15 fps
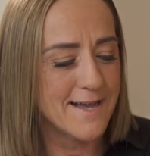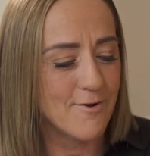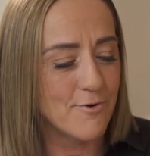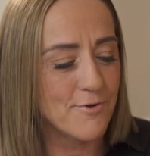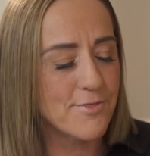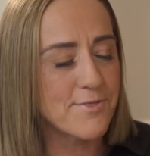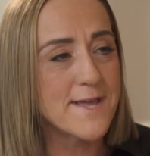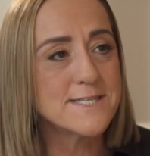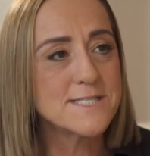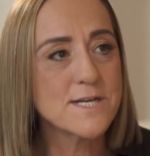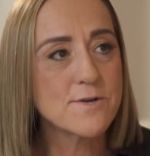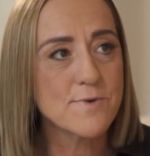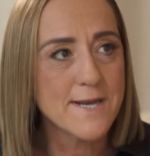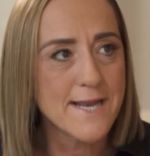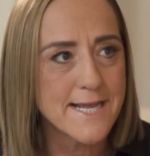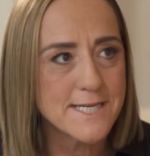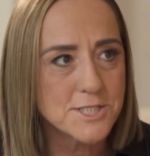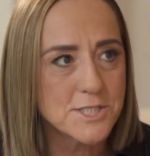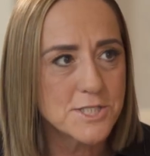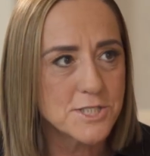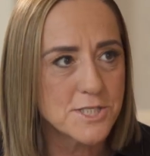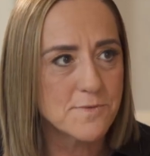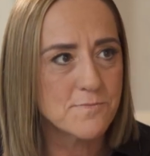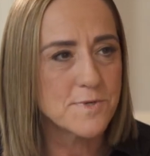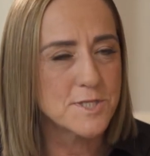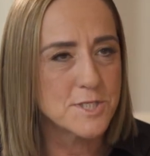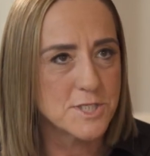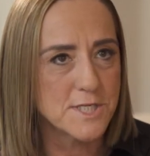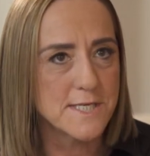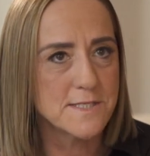authentic relationship
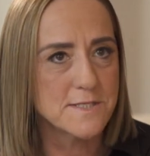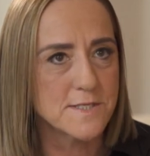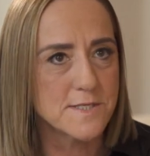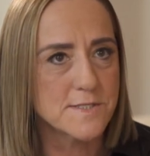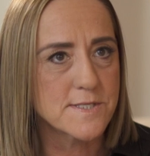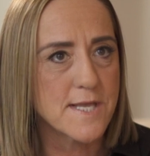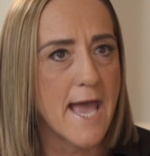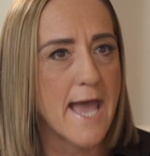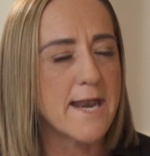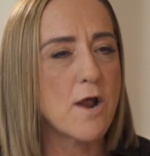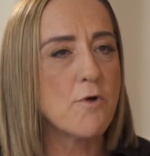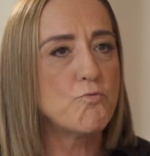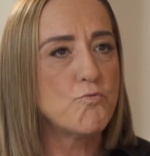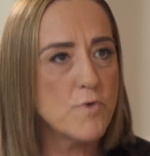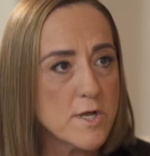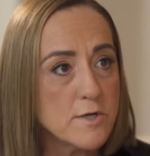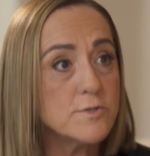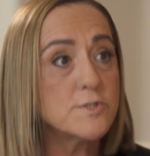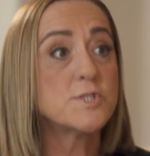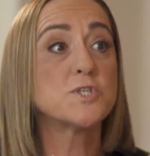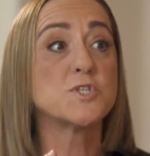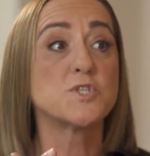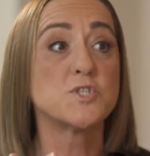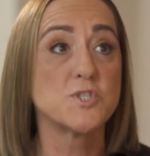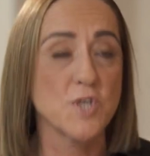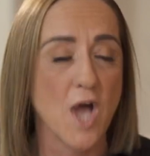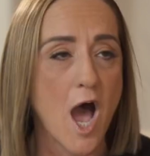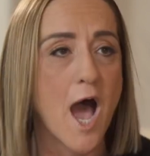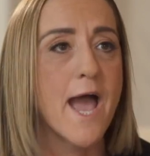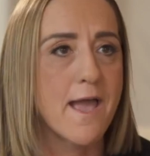with Jesus, and a real
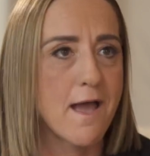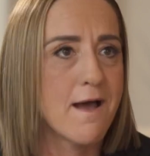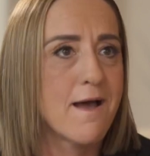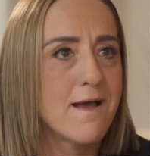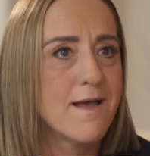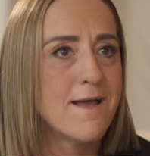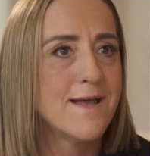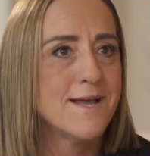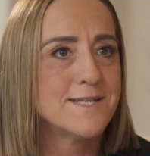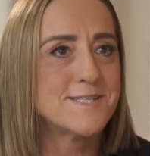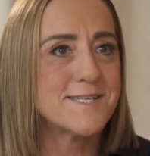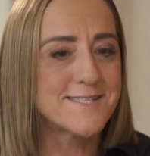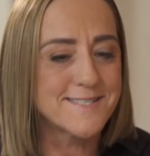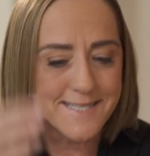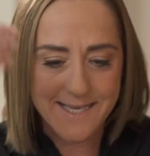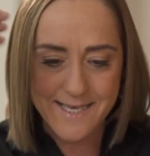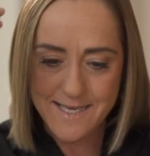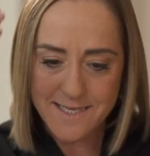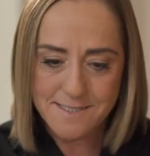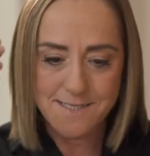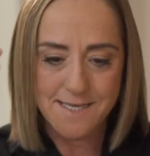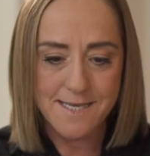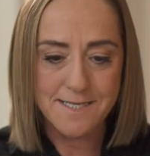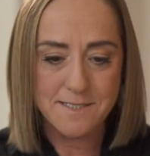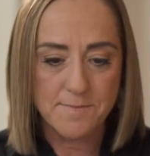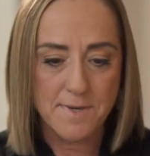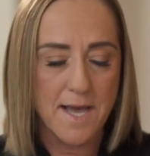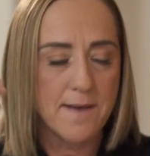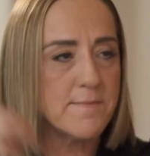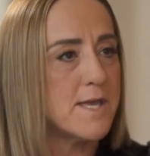desire to see his kingdom
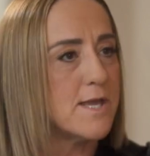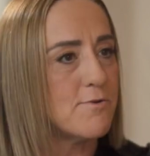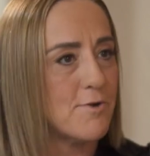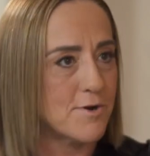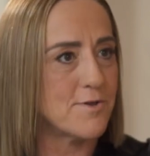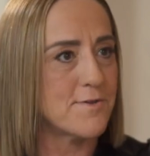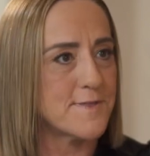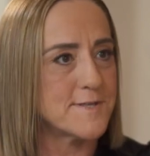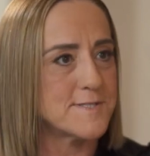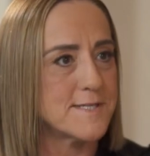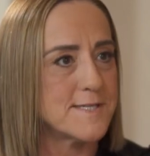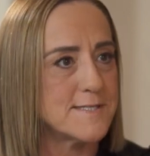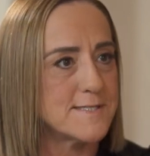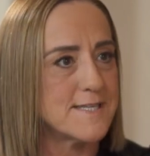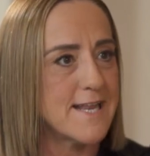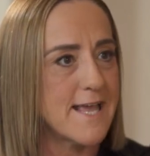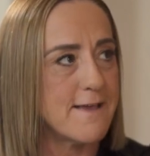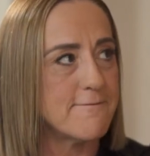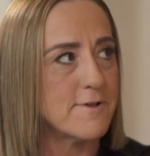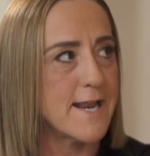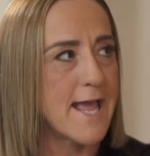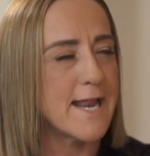come here on earth as it is in heaven.